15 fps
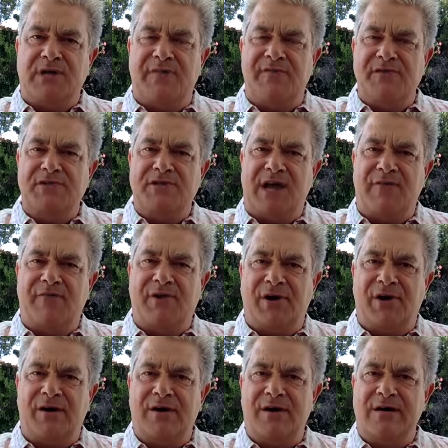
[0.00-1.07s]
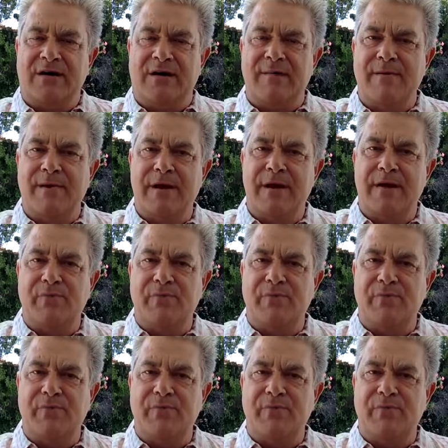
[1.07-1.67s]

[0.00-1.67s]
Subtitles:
Kevin Savigar. I'm a